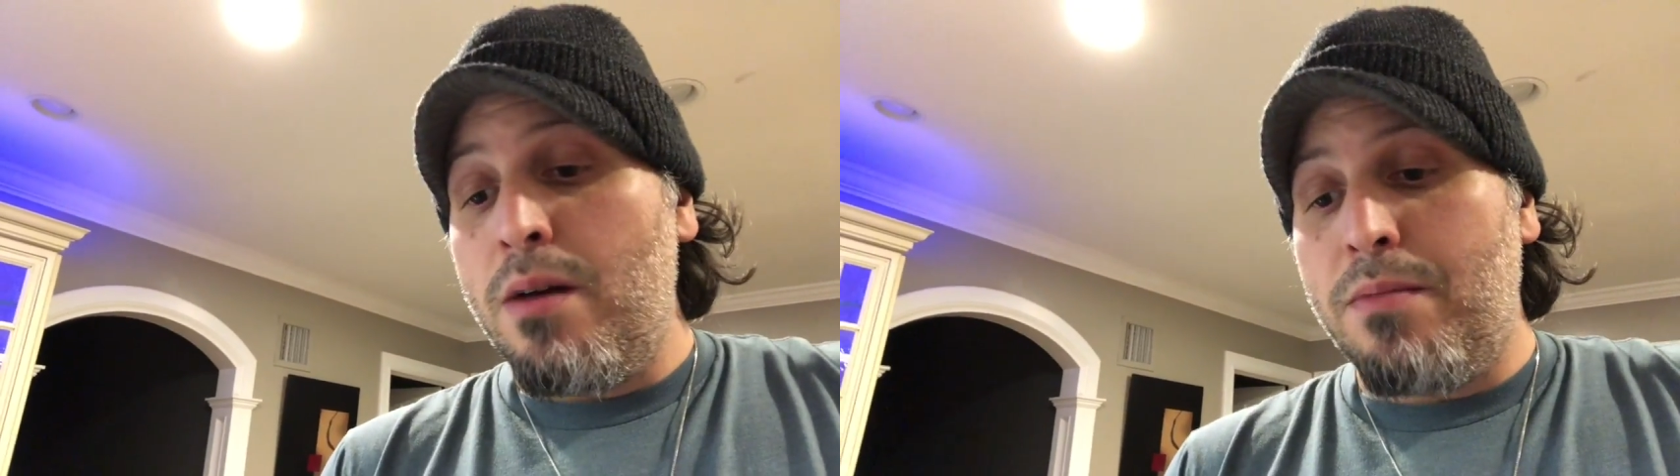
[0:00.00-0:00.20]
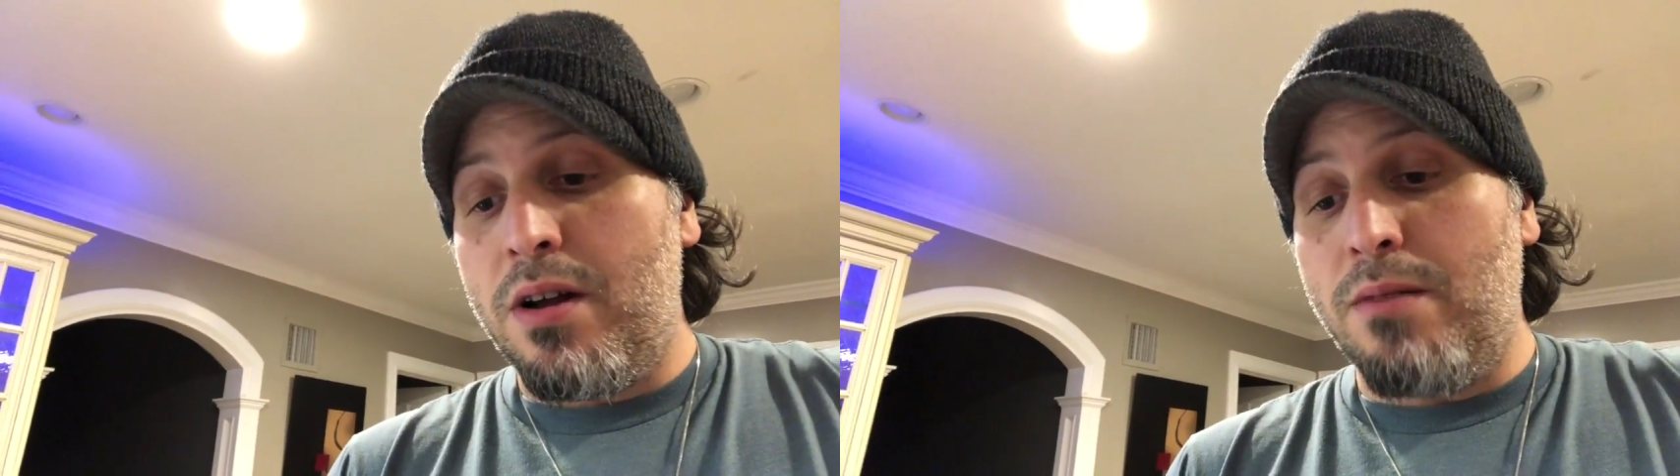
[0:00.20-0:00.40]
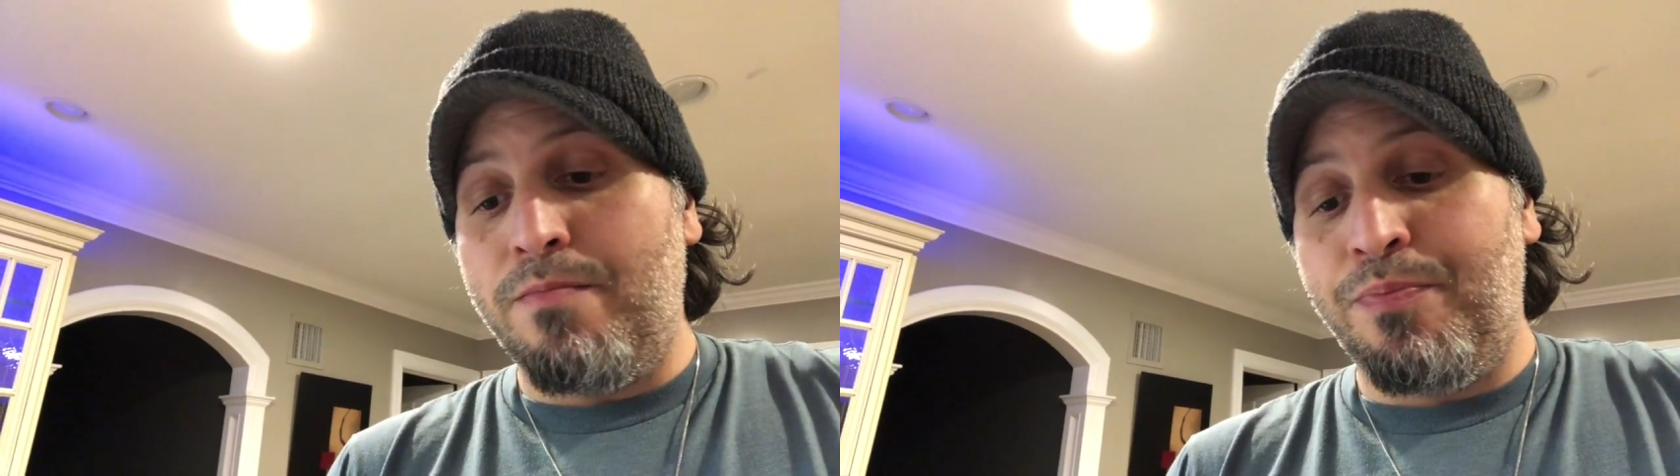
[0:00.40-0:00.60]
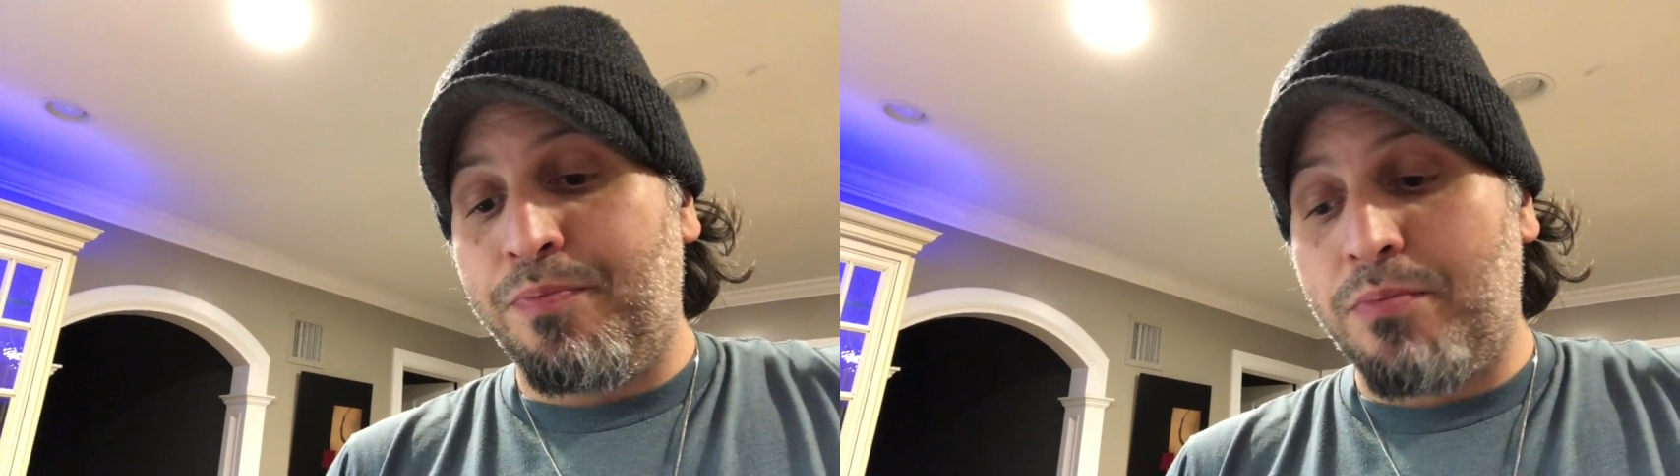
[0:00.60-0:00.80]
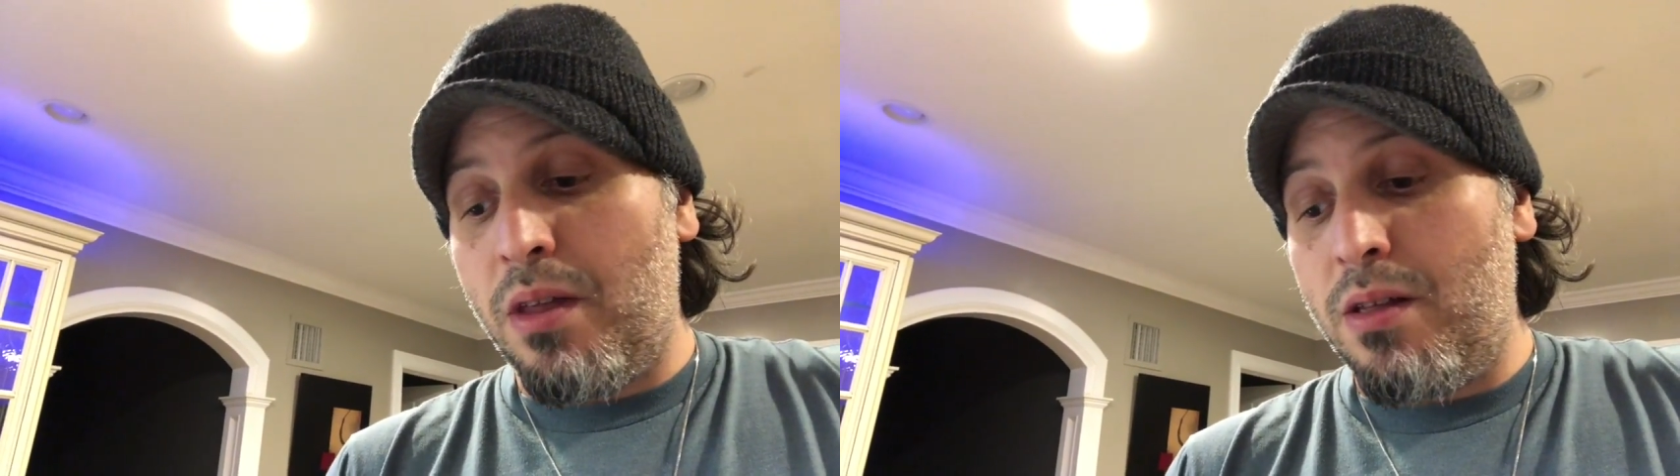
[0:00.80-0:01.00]
But
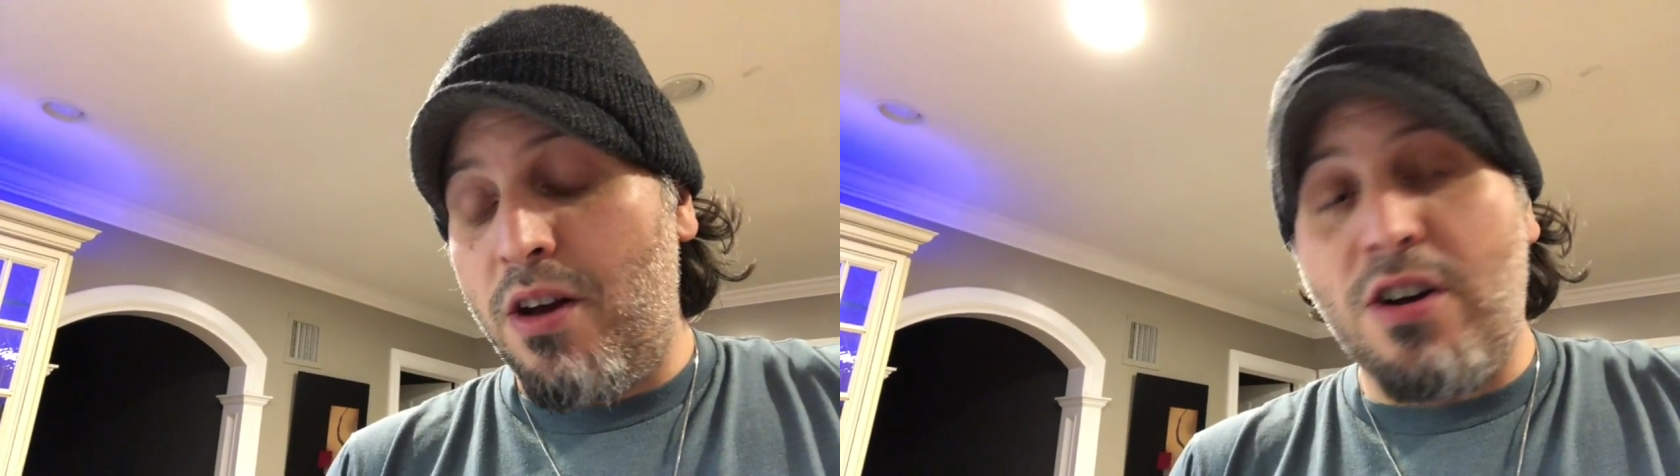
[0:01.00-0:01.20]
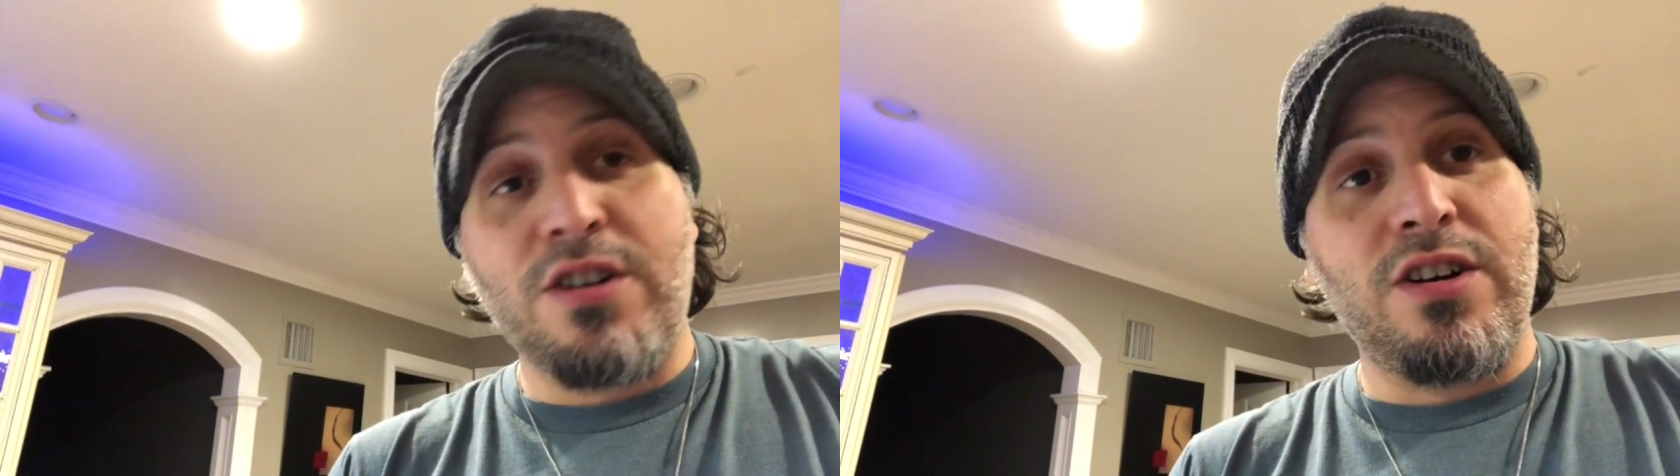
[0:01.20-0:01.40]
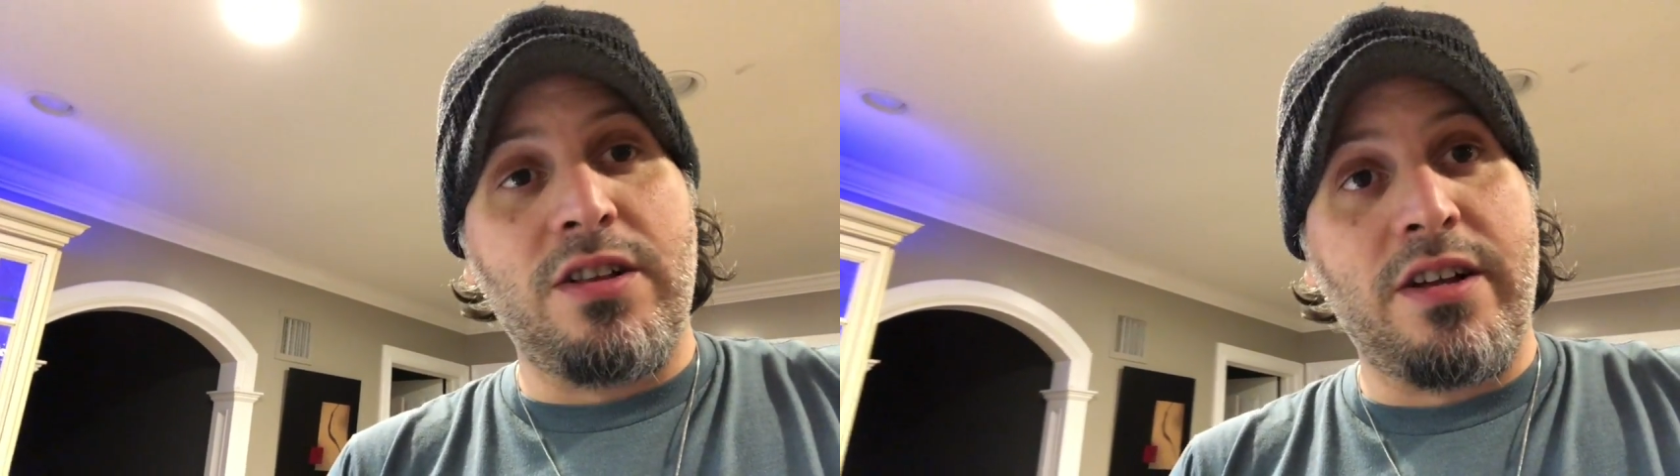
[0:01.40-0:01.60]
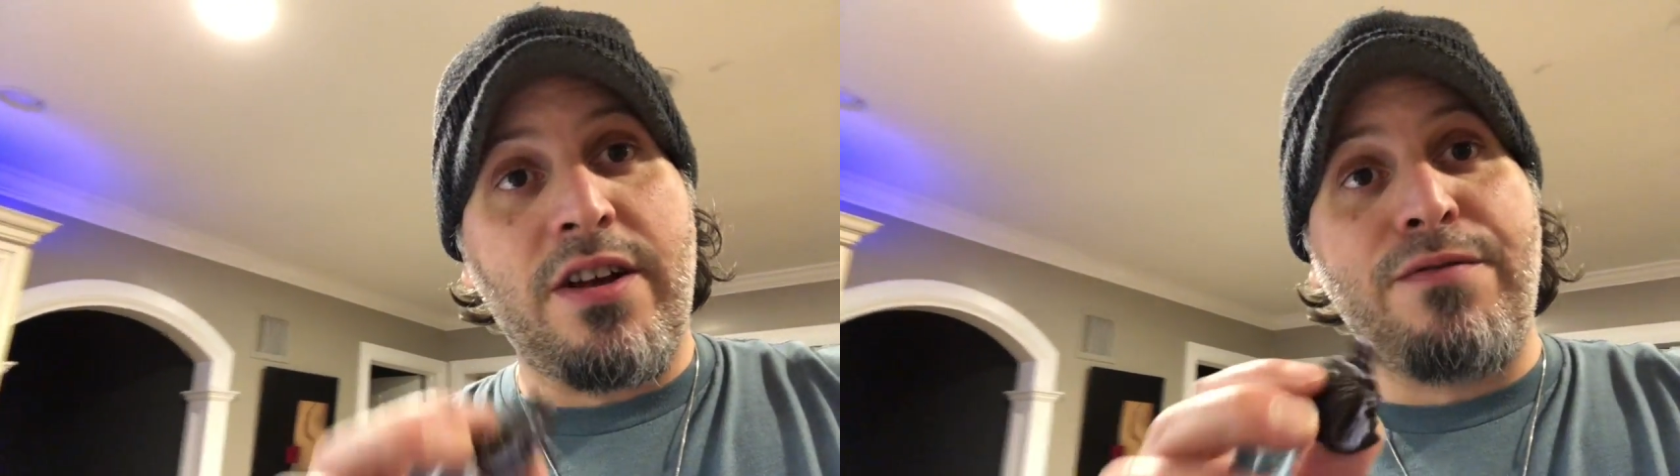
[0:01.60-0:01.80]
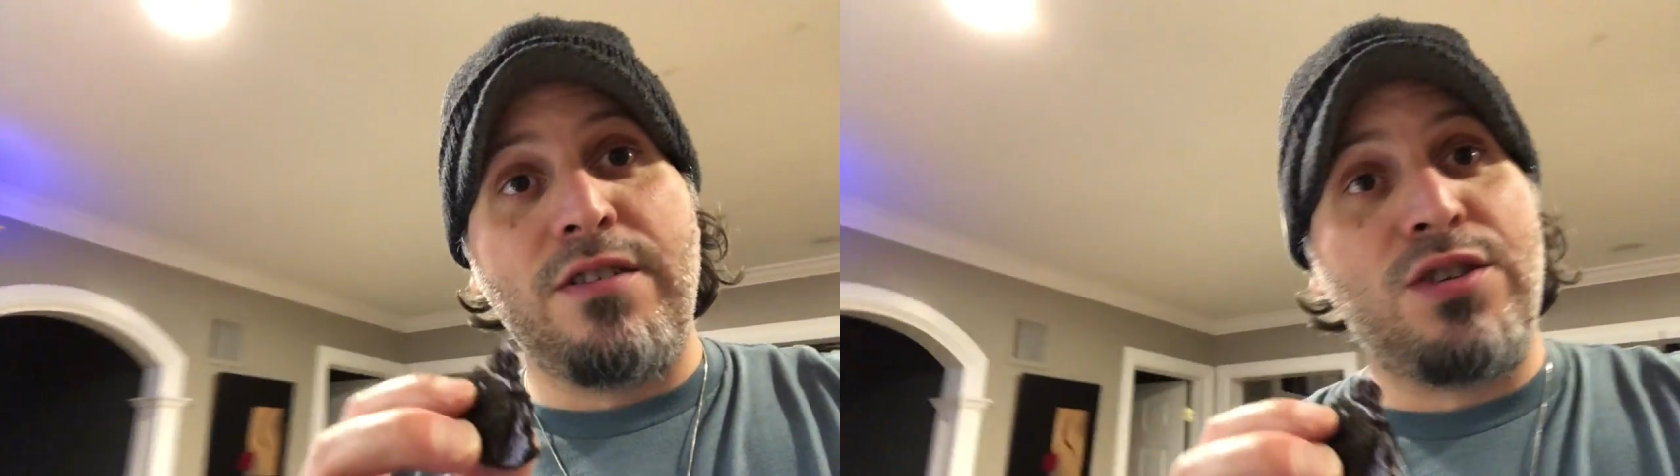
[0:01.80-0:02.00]
they are good. They're
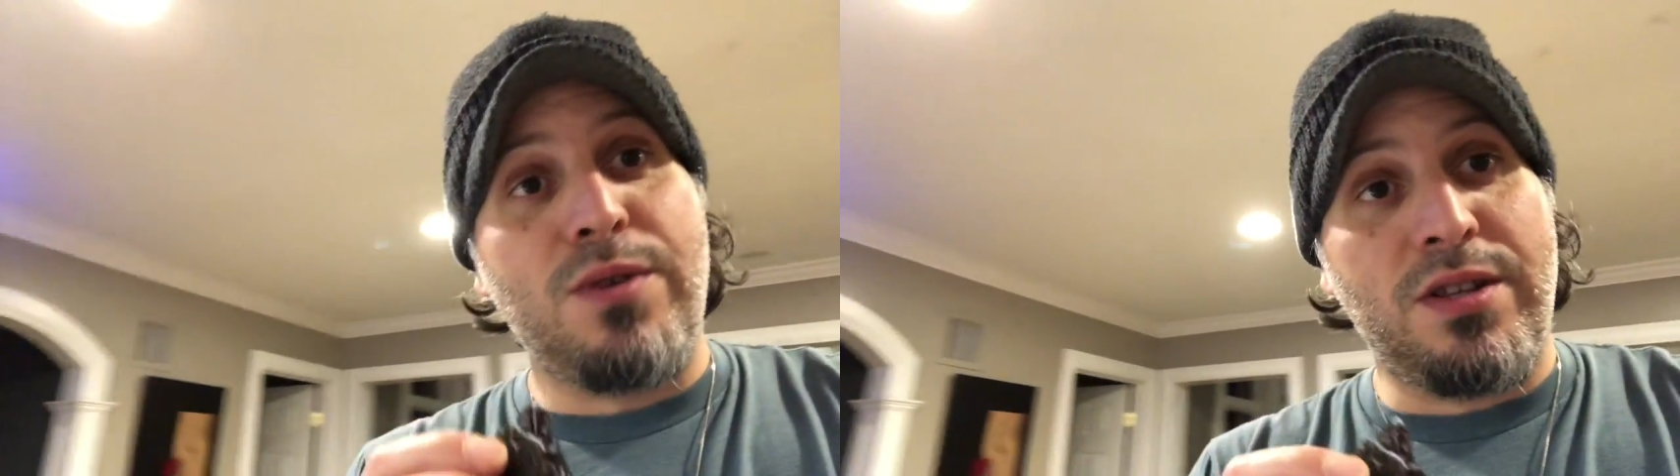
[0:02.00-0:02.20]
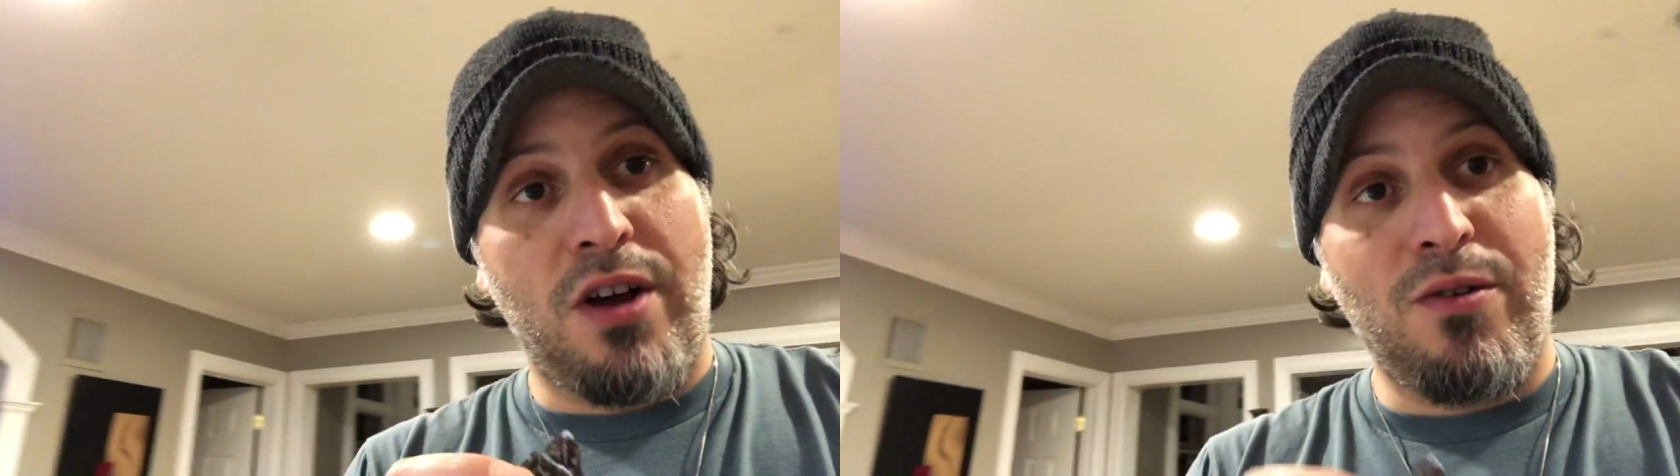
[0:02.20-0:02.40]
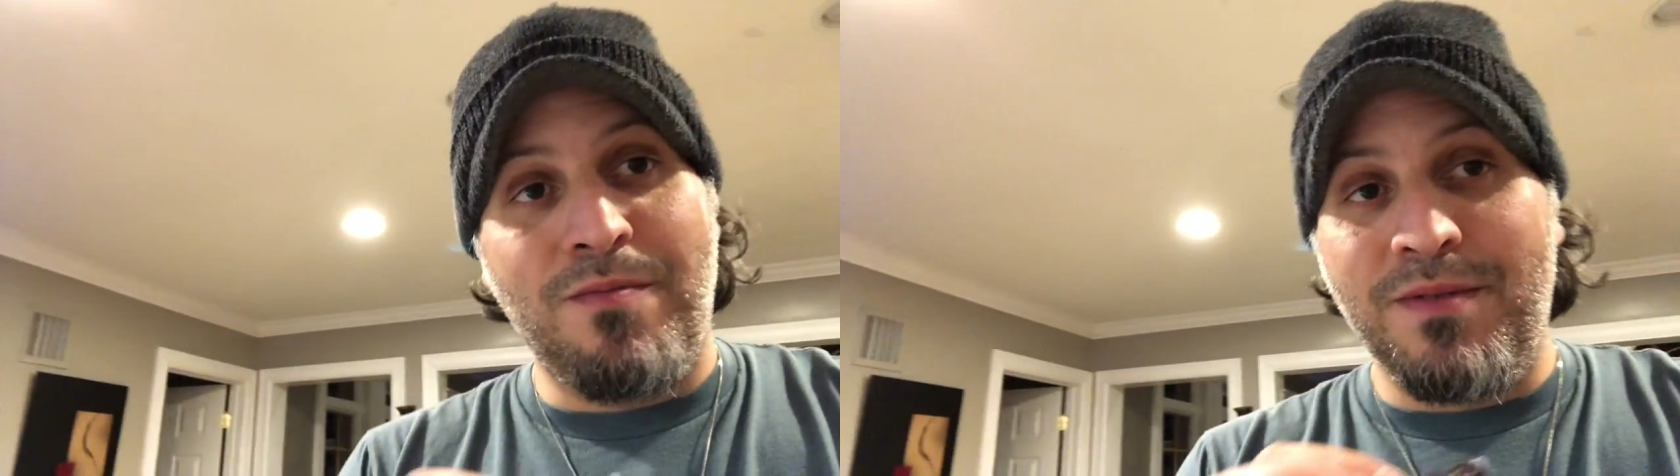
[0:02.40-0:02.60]
definitely sweet though.